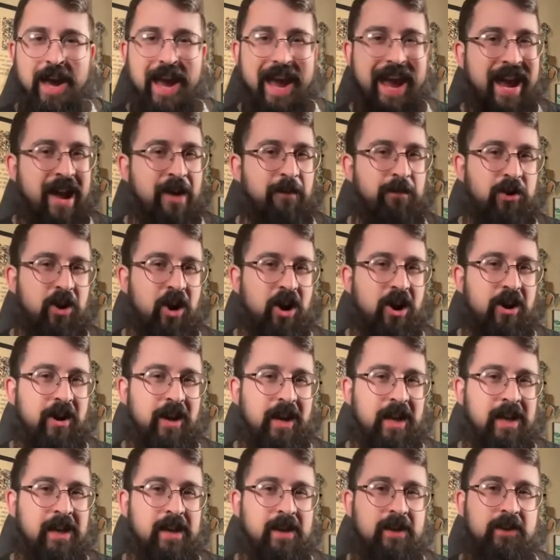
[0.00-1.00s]
Amtgard
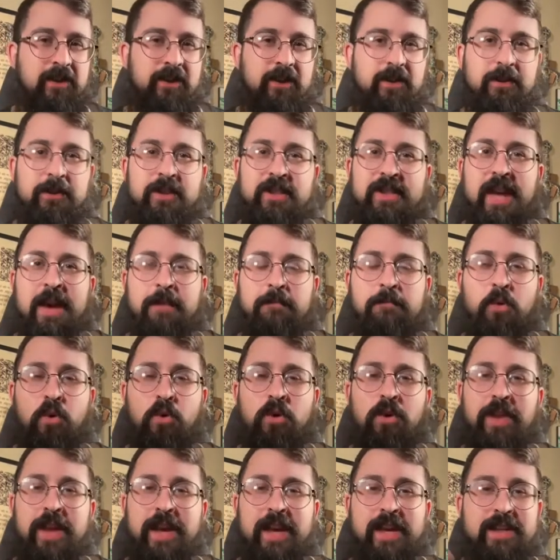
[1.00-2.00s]
is set
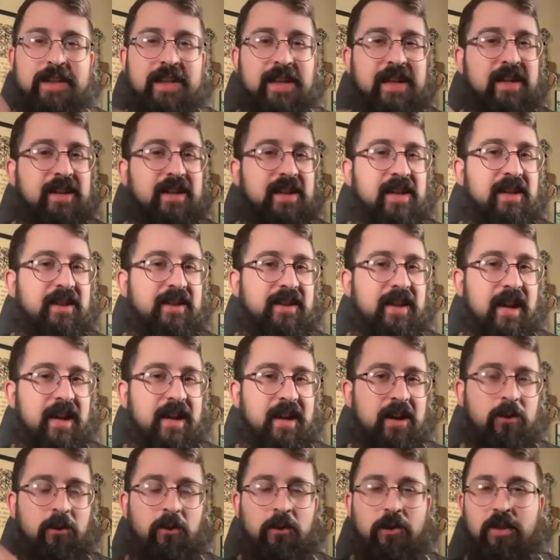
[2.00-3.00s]
more like a D&D
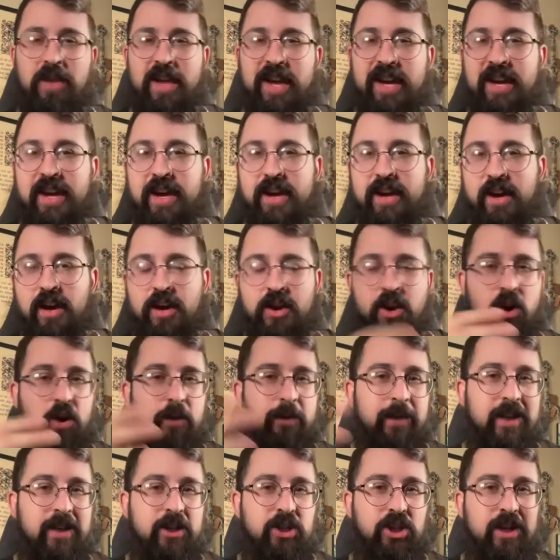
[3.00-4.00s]
setting or like a, an
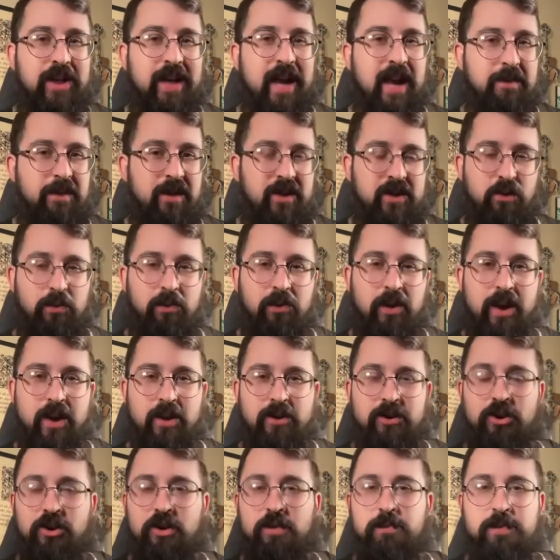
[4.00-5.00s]
RPG game that you'll play
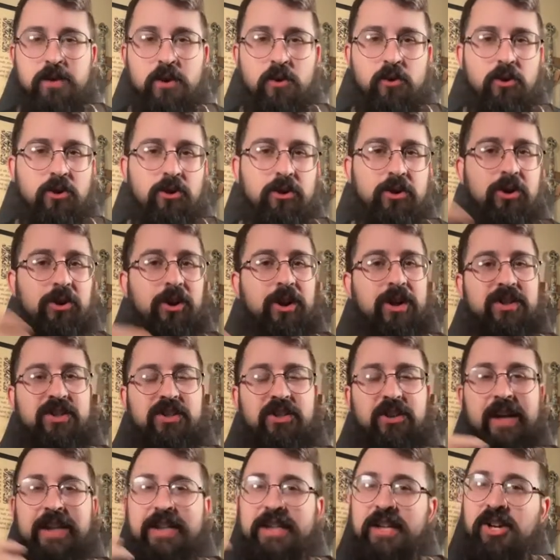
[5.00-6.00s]
on your computer. You're going to
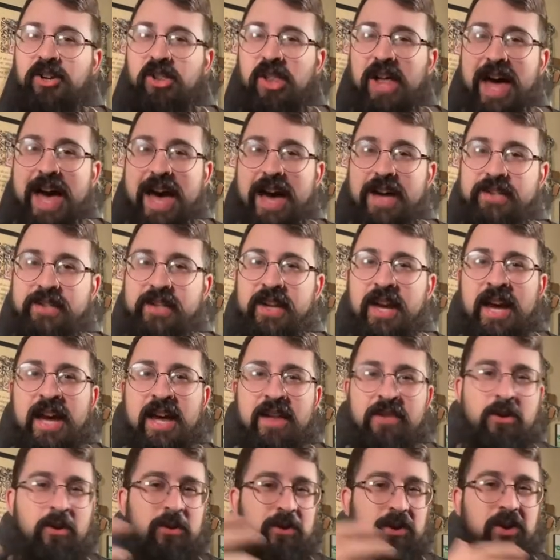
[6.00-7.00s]
select a class.
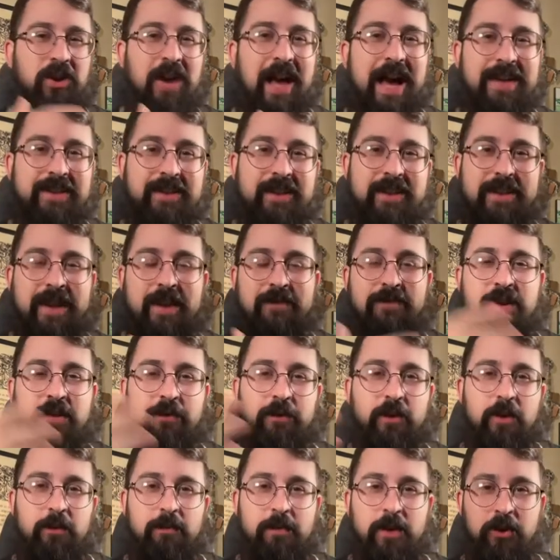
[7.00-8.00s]
Those classes have
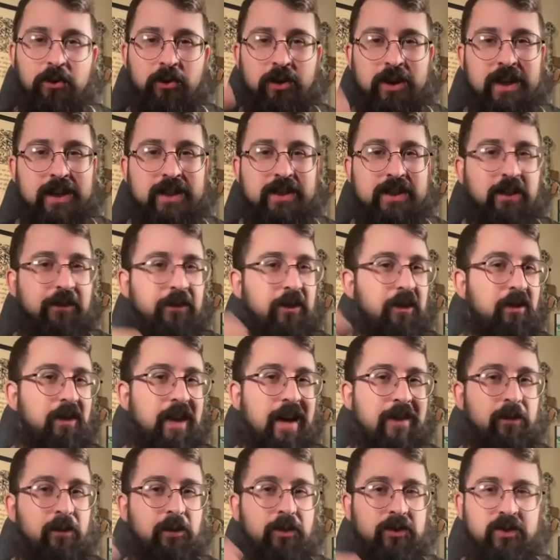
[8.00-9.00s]
different abilities, different
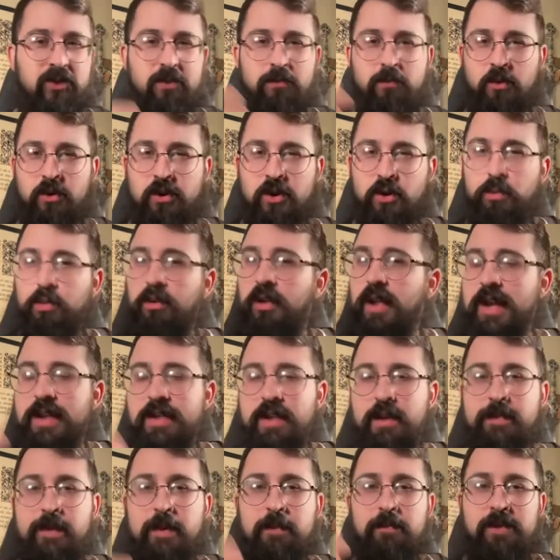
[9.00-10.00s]
levels. The more you play
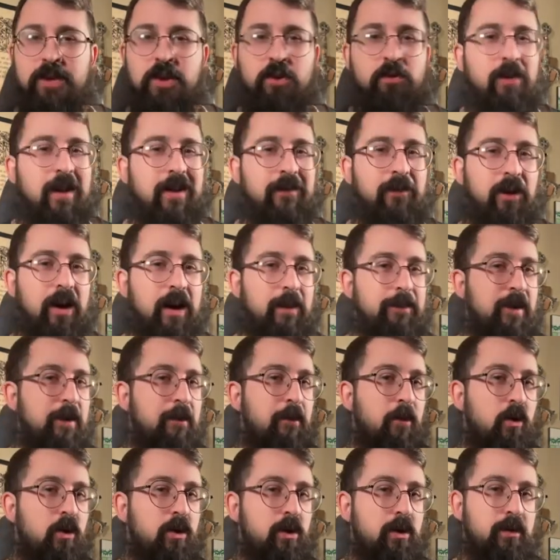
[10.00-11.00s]
them, the, you level up, the
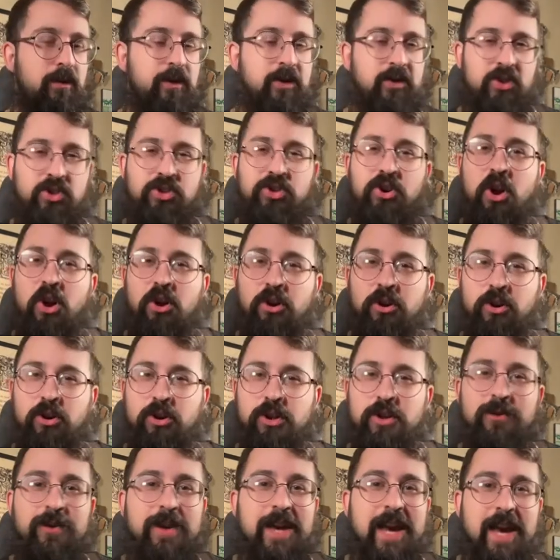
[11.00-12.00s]
more, the stronger
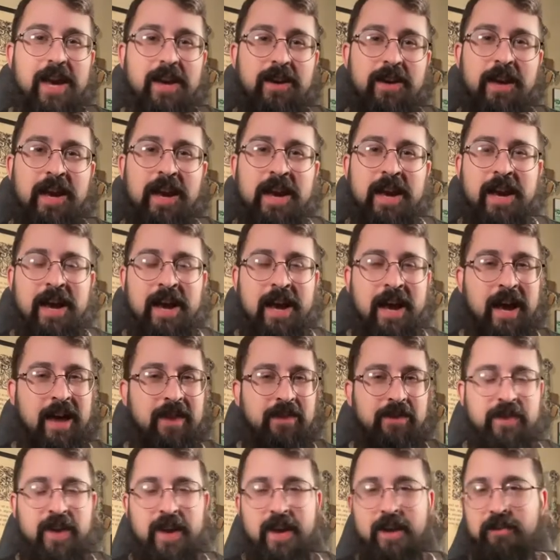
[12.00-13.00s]
you get. Uh,
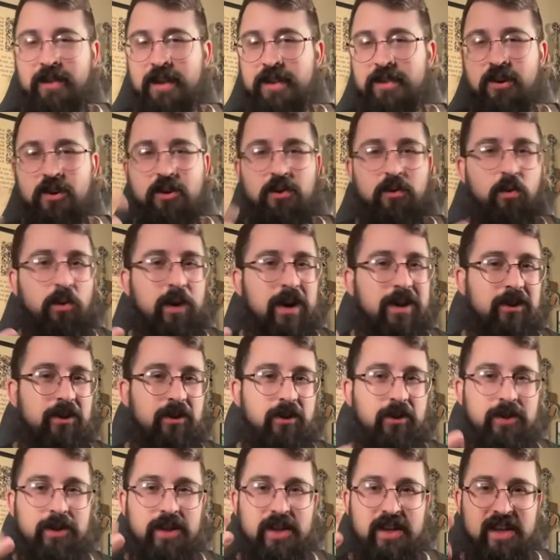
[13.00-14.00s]
think like there are
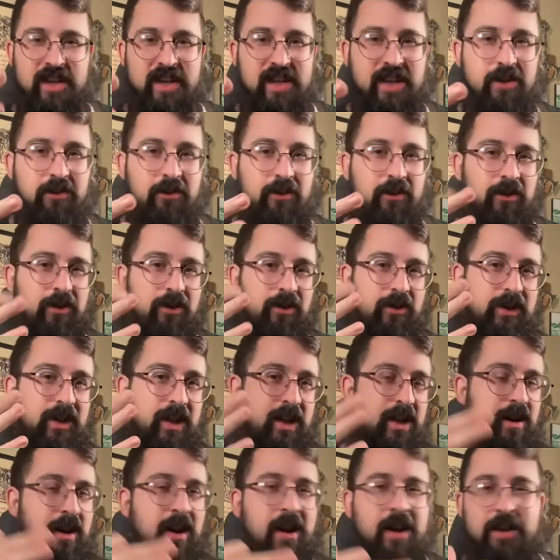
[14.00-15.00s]
wizards and healers
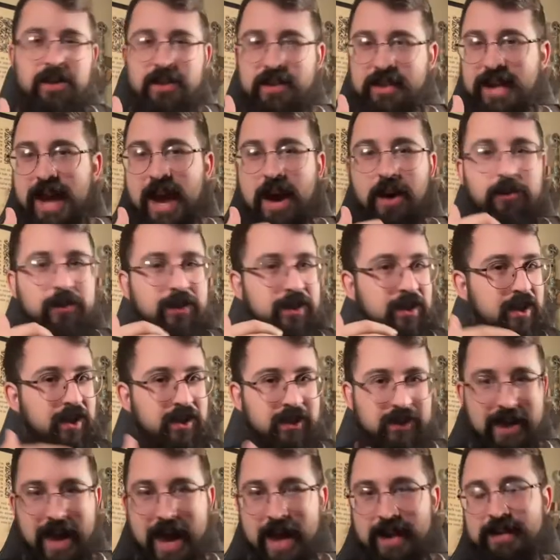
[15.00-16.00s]
and scouts and
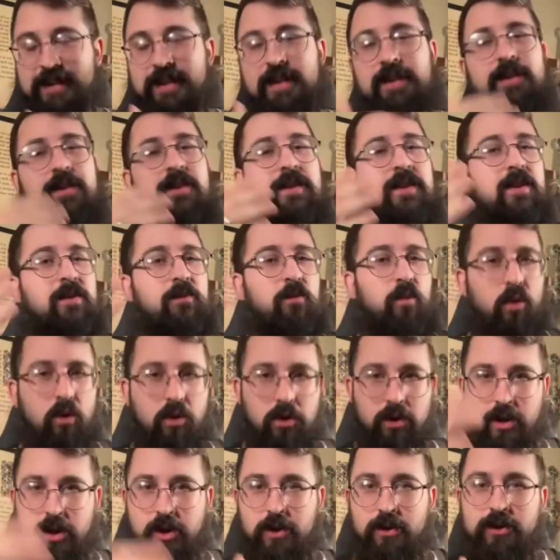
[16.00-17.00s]
assassins and
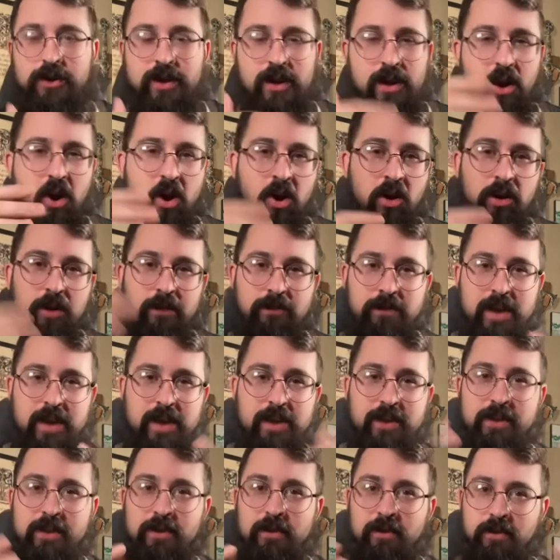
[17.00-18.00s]
warriors and all of
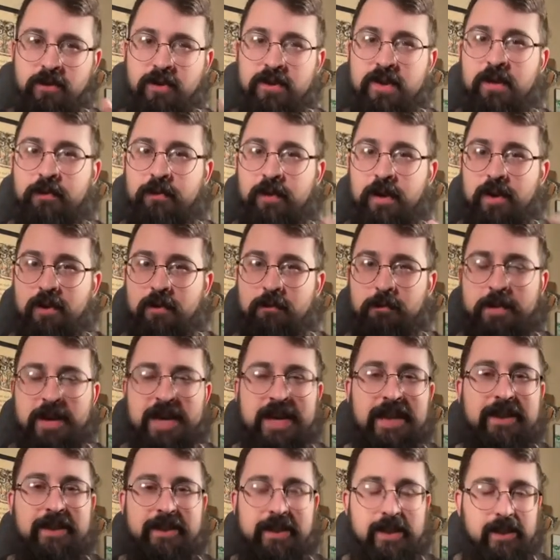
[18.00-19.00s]
these different
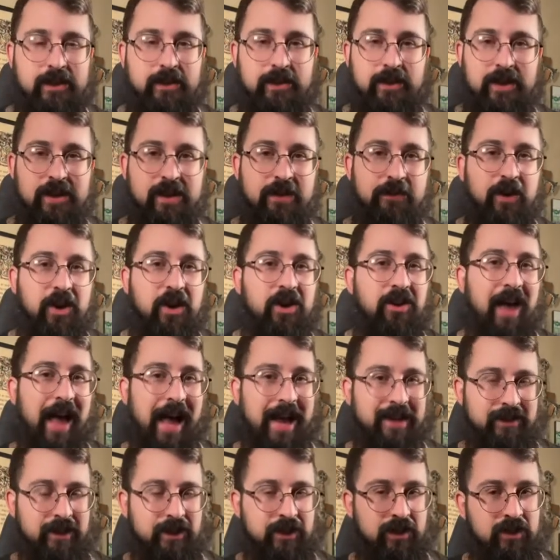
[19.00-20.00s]
pieces and different
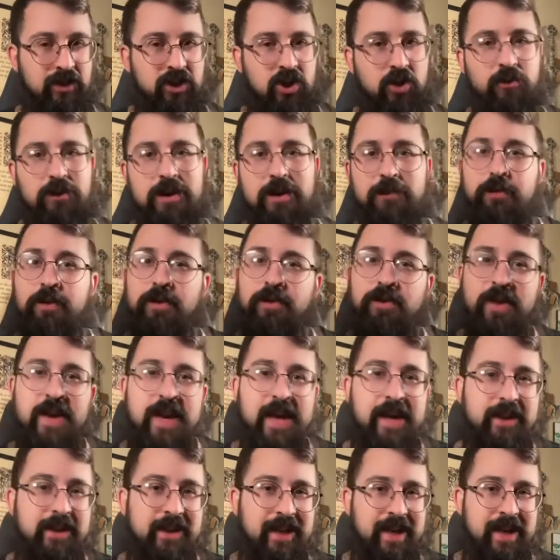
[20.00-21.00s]
classes do different
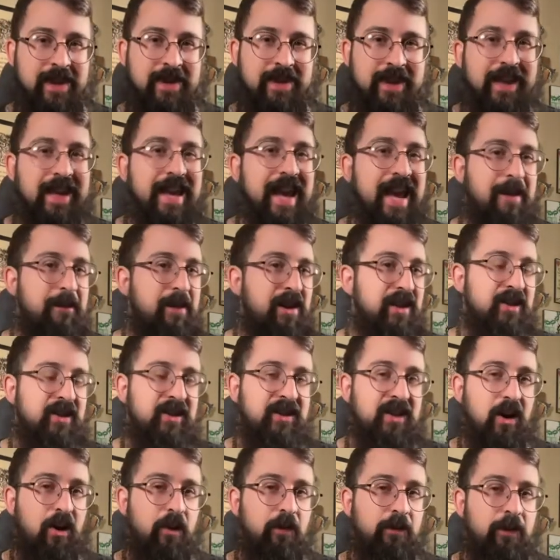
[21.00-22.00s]
things in the game
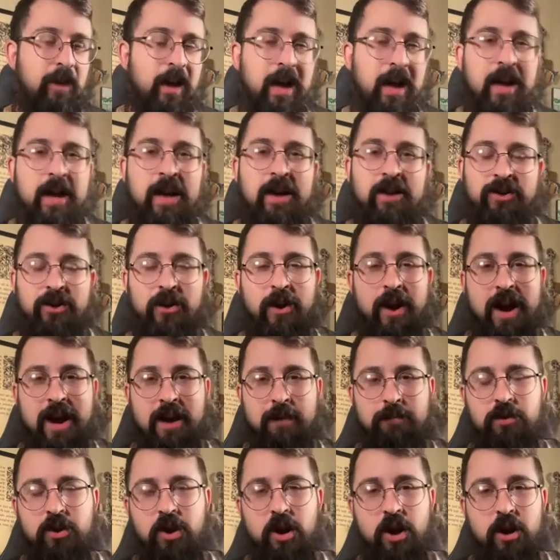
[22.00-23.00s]
itself. So
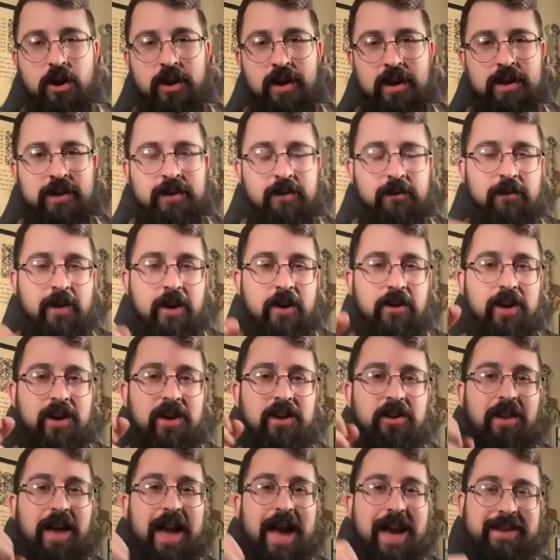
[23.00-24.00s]
Amtgard is a very
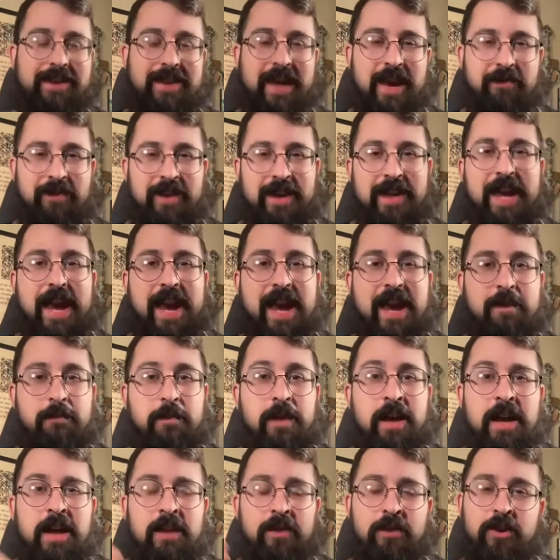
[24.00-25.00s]
class heavy game.
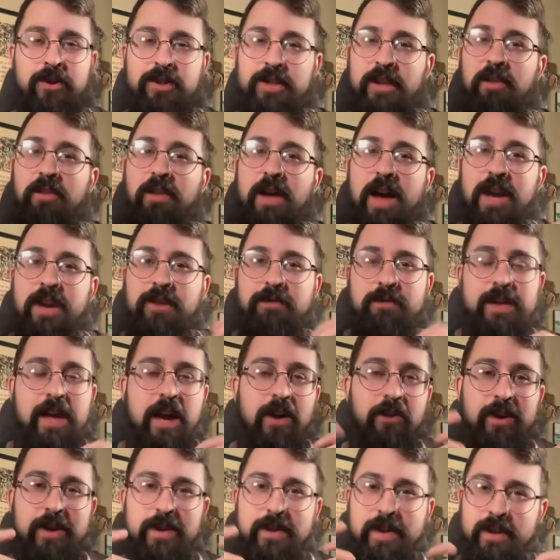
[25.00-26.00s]
There's a lot of
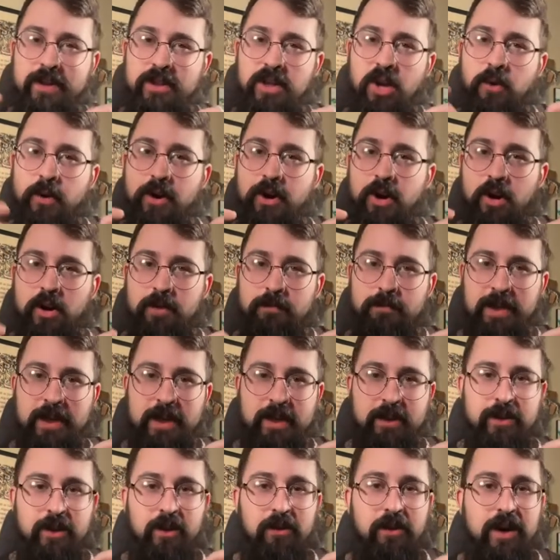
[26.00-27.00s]
yelling that's going on
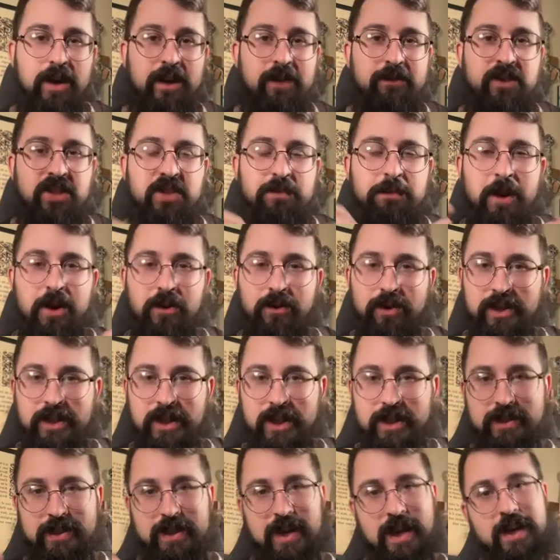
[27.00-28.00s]
because a lot of spell
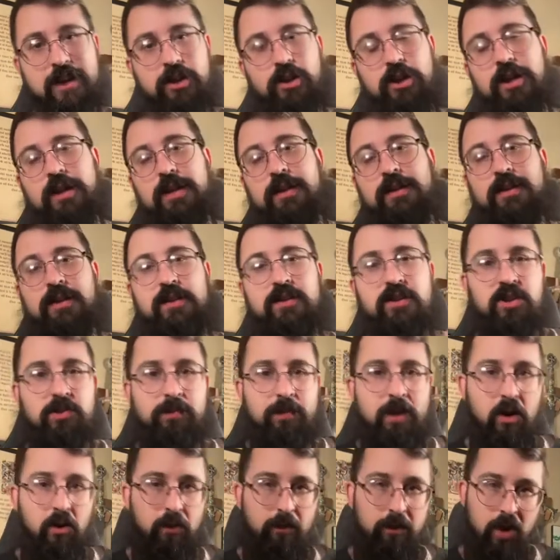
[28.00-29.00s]
incantations and
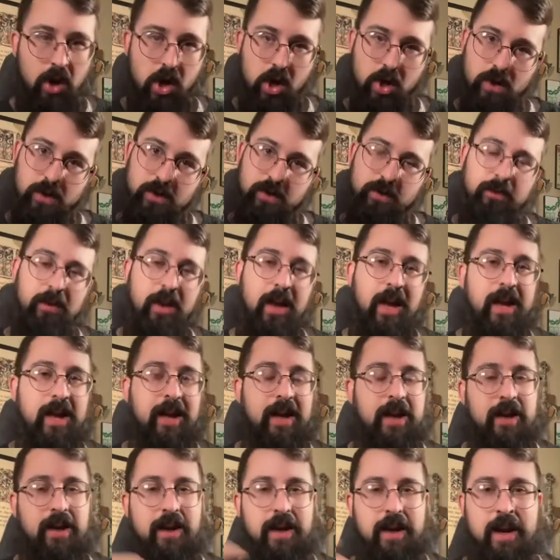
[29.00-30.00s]
spell balls
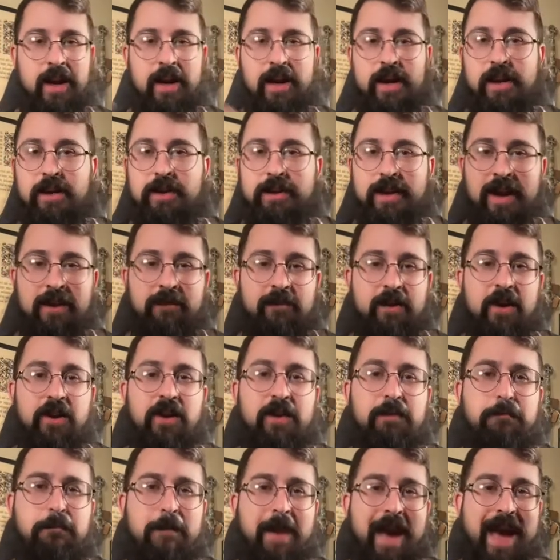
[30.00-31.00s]
flying. It is a very
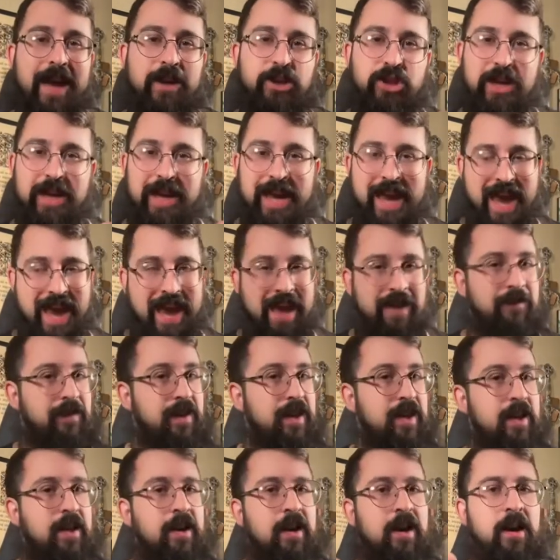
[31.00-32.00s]
magic
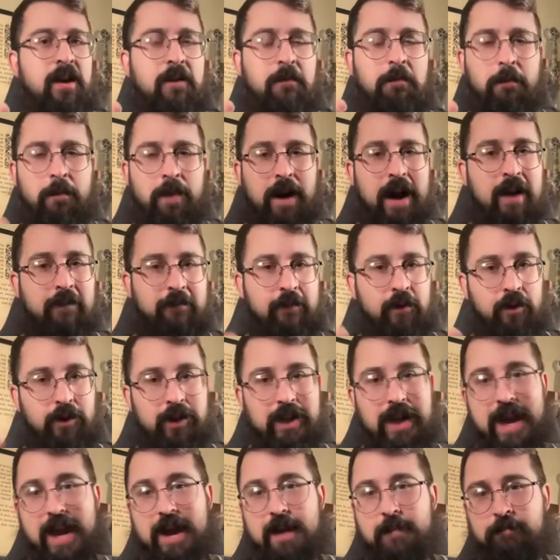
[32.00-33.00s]
heavy boffer
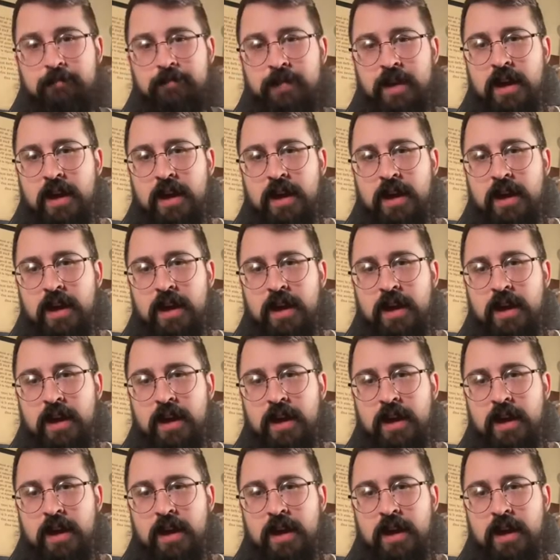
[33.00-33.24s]
game.